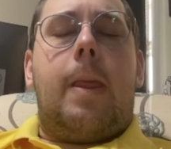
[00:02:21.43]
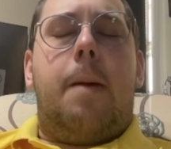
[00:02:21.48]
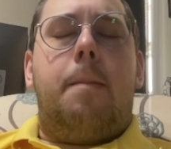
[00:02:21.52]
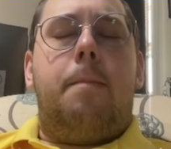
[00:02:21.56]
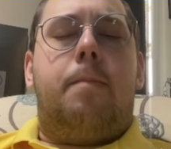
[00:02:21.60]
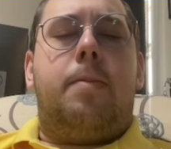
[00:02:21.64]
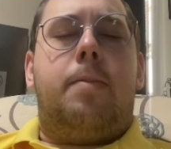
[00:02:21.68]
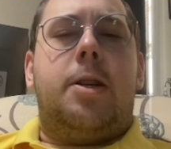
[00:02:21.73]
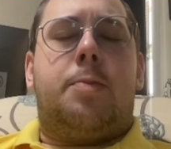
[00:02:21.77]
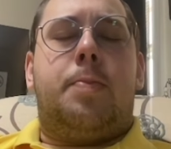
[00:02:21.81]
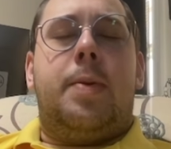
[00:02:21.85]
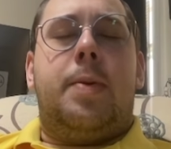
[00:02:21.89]

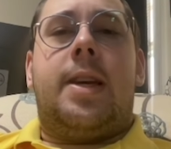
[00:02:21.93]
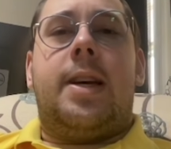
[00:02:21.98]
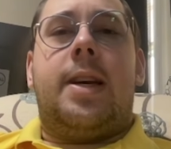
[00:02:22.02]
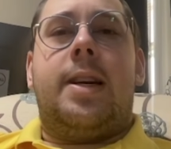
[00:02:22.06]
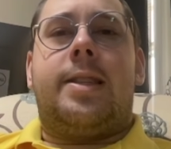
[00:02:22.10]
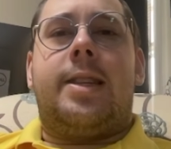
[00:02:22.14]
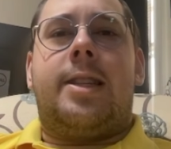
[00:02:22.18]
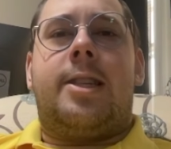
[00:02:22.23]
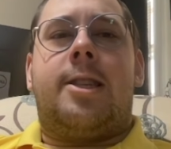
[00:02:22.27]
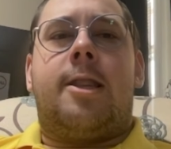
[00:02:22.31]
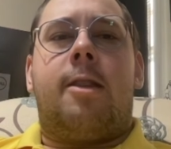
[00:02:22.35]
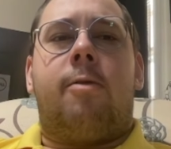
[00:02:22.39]
Just because
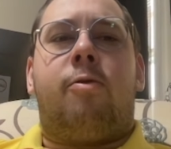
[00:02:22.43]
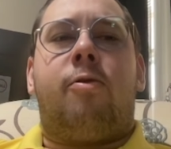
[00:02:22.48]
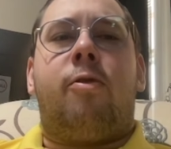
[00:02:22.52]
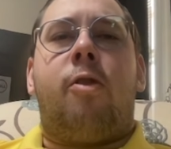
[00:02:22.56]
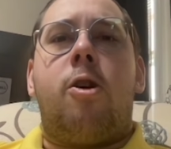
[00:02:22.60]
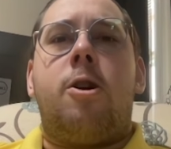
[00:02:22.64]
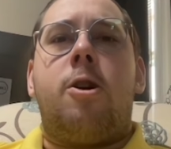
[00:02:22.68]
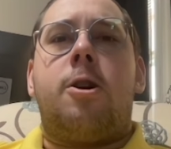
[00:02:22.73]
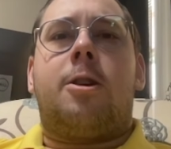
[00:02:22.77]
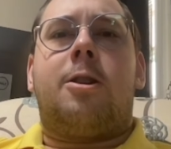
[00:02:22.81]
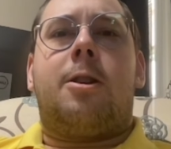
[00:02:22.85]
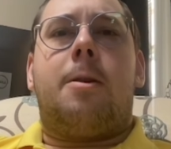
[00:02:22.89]
it's the
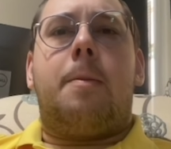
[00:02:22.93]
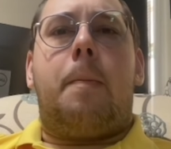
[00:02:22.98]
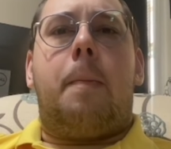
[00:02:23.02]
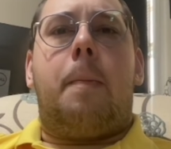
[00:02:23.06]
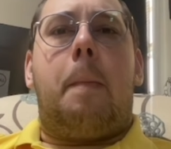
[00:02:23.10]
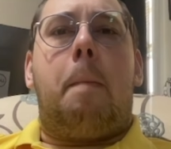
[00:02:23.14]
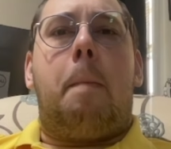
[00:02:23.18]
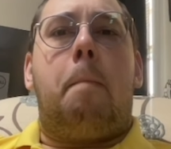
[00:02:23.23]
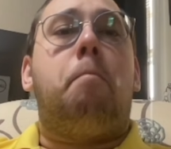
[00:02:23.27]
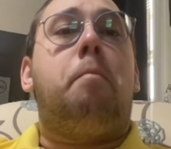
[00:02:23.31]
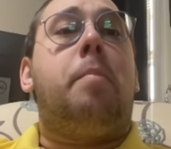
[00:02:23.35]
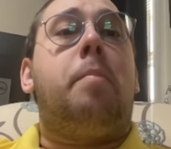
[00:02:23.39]
first
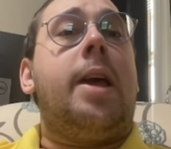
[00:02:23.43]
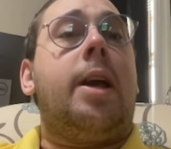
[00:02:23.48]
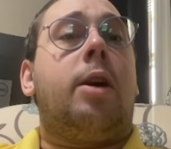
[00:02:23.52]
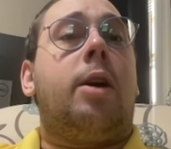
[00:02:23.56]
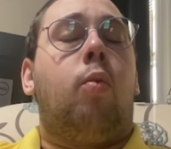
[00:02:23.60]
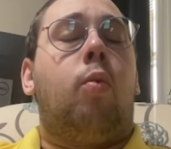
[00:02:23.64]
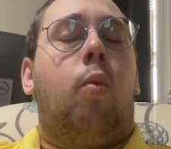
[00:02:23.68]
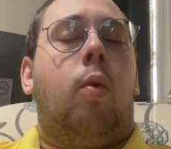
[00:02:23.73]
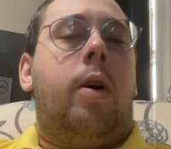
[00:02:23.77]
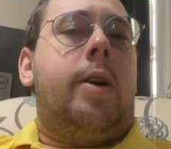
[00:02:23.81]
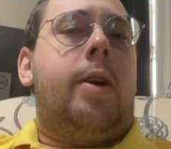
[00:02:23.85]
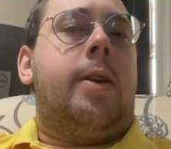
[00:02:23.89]
big
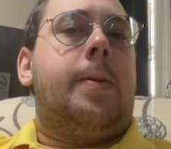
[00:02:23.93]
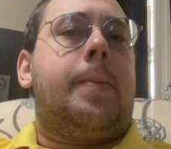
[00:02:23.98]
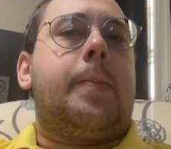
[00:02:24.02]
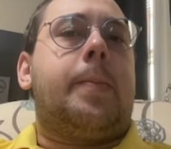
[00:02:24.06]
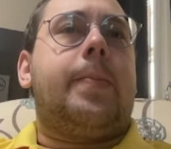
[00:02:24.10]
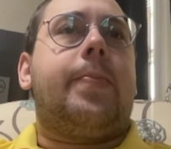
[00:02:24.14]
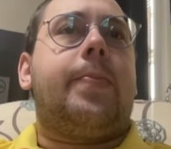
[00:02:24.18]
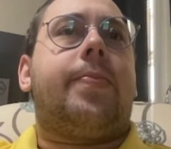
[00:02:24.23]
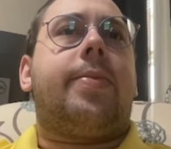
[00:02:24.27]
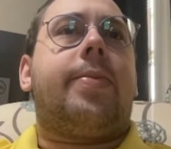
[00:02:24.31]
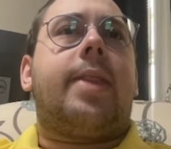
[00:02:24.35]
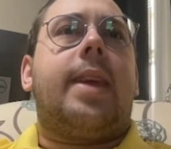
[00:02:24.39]

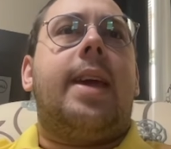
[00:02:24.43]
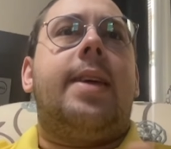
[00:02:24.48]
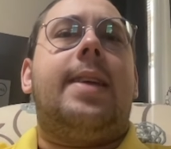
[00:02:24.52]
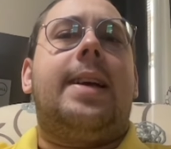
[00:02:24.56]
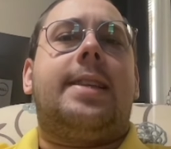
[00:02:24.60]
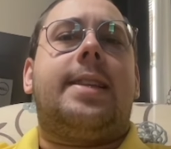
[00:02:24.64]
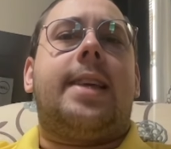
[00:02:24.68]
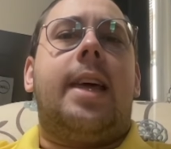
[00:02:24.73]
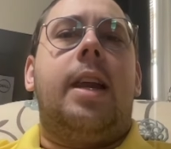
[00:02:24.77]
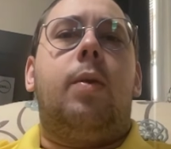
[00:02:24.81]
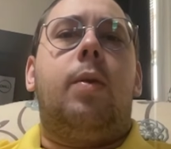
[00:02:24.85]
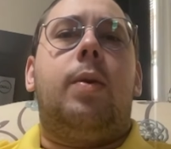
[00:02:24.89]
one. And that's
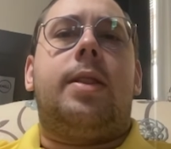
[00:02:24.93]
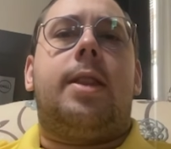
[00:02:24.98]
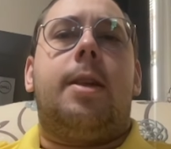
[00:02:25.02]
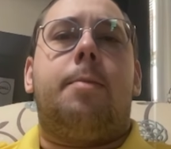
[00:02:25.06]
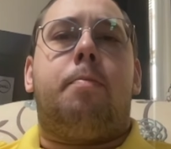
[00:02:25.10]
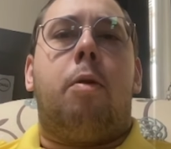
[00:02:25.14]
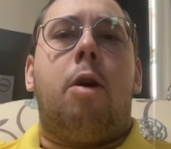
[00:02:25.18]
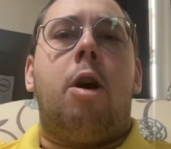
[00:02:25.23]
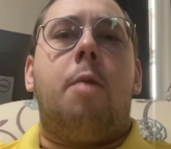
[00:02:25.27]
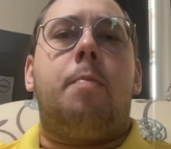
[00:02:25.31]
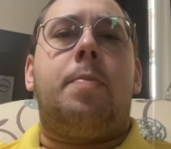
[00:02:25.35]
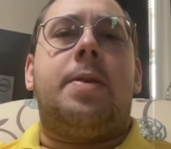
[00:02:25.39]
kind of what the
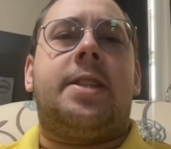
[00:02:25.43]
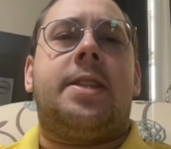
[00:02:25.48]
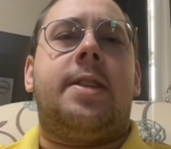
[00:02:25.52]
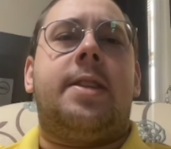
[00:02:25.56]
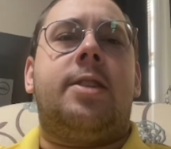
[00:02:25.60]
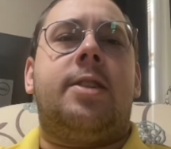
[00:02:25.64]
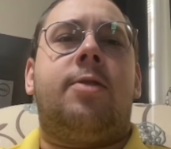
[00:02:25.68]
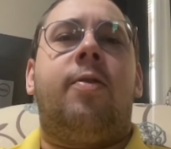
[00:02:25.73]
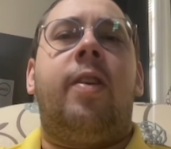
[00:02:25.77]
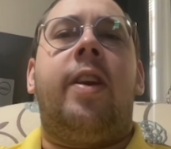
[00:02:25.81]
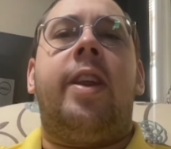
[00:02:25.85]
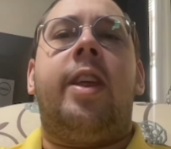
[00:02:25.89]
purpose of
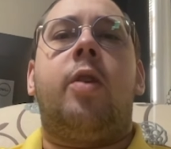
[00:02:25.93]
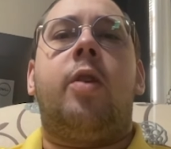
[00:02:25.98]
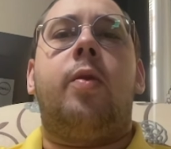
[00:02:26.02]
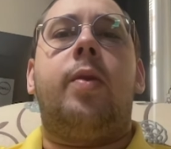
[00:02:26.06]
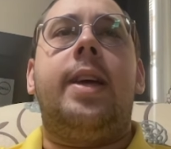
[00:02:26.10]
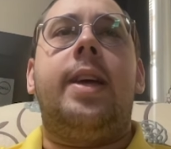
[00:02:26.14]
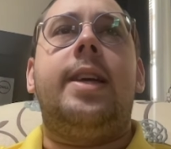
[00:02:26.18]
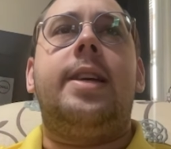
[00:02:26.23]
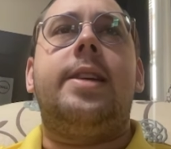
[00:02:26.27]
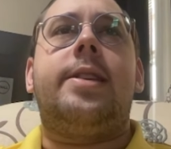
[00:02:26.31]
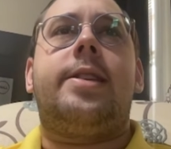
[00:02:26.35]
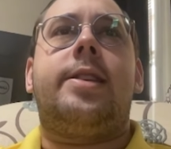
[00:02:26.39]
this video
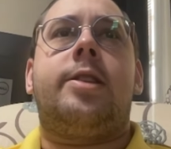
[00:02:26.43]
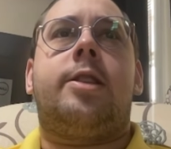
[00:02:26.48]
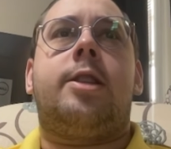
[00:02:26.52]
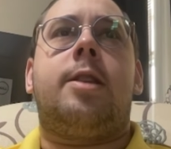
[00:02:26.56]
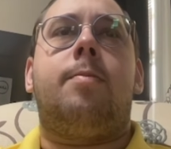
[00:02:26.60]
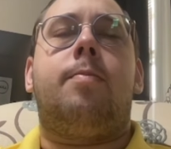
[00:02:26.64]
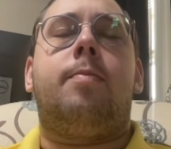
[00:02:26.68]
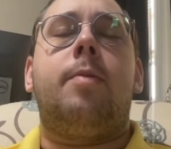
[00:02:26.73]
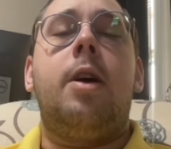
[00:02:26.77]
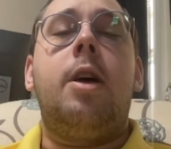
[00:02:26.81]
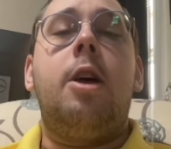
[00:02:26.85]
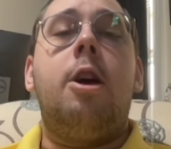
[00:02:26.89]
is to
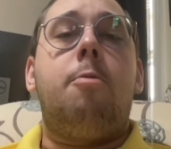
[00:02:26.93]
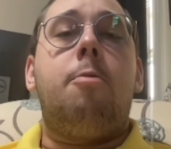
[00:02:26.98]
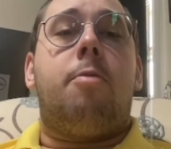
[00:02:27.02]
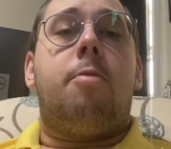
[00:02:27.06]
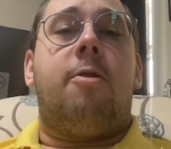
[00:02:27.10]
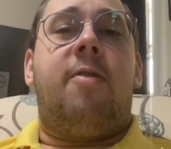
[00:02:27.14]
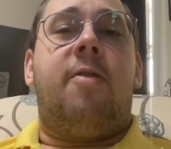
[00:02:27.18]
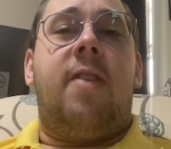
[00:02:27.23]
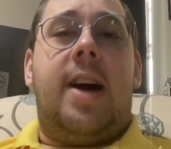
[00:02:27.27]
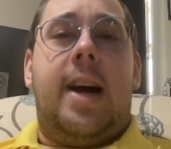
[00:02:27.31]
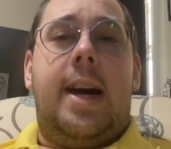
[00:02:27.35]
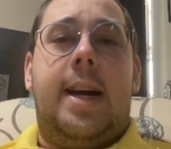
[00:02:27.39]

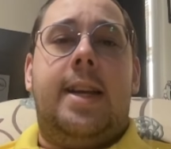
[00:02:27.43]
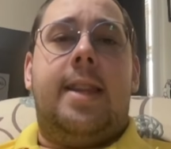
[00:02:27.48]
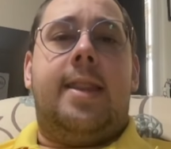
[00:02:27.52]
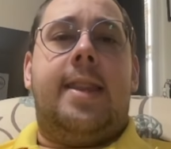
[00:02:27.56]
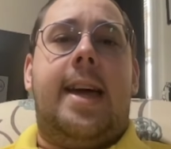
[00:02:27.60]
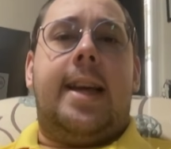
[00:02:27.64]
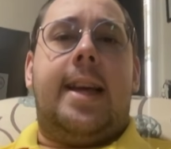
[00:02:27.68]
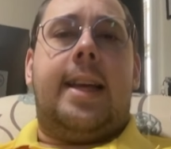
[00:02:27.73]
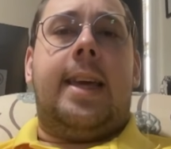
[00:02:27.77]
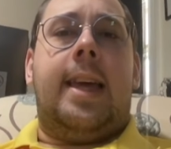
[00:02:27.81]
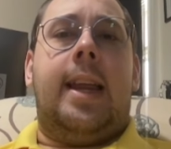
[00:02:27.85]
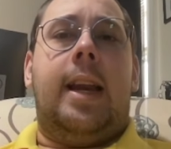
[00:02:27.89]
provide
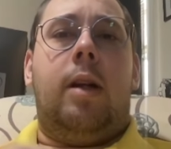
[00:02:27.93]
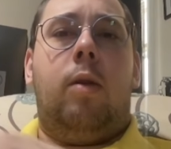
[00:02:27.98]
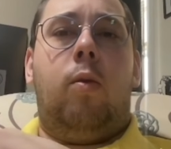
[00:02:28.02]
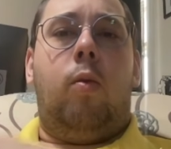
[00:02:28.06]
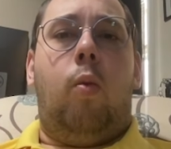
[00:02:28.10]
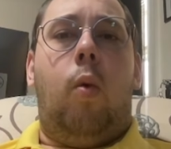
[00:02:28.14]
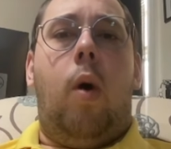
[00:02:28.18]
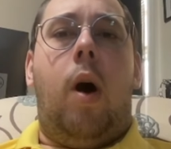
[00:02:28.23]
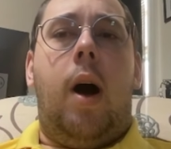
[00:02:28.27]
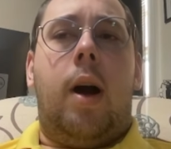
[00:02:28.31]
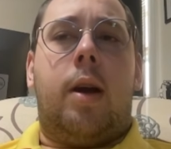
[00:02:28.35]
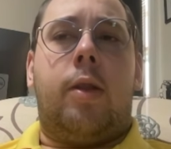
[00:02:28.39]
that kind of
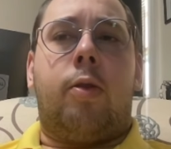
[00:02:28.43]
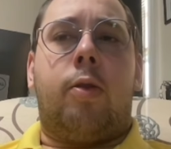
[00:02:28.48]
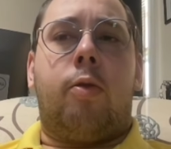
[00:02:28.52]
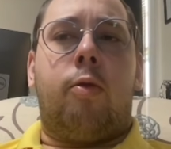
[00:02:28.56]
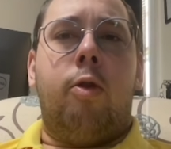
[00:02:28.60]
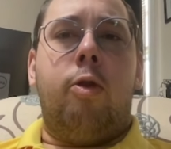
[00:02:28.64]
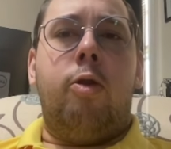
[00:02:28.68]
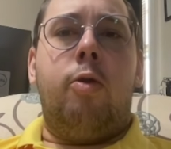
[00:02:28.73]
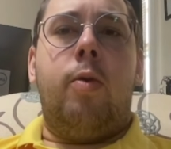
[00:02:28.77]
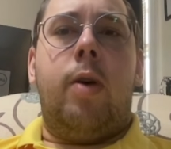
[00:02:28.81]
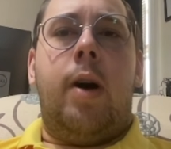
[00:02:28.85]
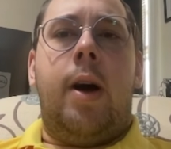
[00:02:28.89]

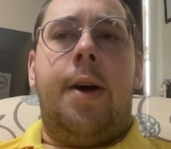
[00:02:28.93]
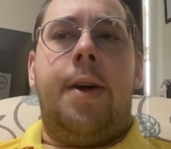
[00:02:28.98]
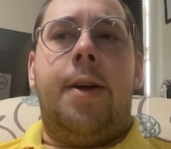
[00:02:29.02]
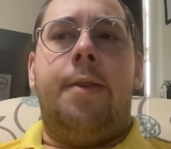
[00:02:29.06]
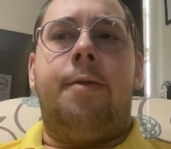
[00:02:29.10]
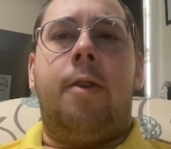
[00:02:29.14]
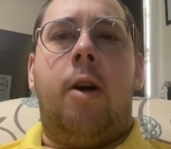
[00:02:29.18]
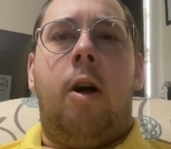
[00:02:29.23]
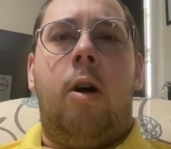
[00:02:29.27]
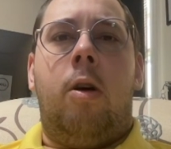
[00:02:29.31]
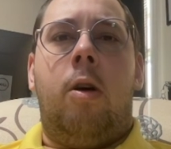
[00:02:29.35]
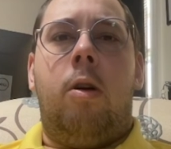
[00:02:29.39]
walkthrough of
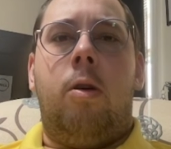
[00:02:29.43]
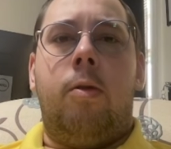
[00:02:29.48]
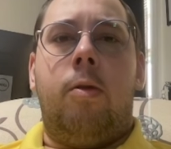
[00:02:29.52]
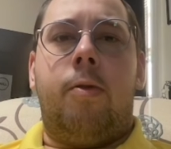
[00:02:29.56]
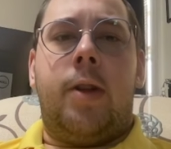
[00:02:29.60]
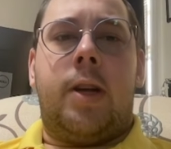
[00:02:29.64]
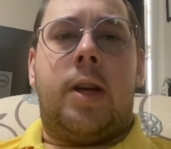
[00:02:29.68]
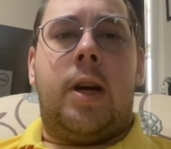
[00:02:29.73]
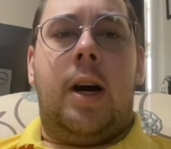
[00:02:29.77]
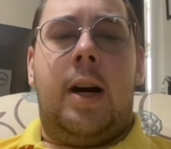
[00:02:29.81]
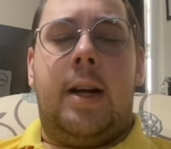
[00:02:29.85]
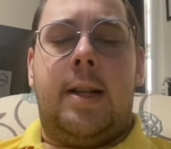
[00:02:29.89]
all the
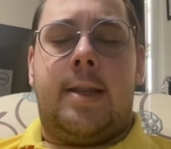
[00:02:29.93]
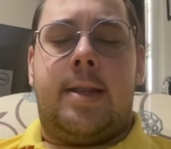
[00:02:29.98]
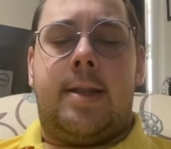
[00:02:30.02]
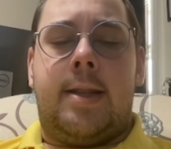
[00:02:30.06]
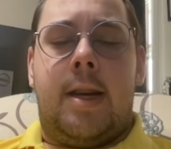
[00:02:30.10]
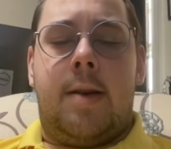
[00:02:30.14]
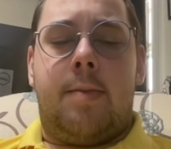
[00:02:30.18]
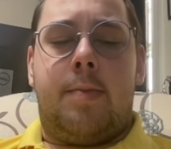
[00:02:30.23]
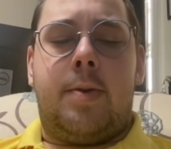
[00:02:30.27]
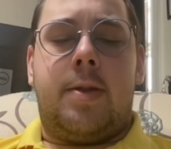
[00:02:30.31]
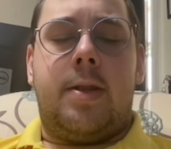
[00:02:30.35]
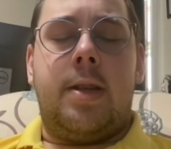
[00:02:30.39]

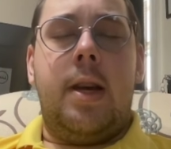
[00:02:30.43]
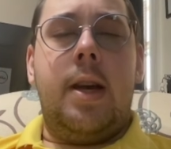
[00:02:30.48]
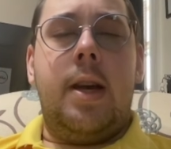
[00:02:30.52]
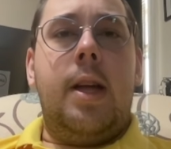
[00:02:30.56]
concepts.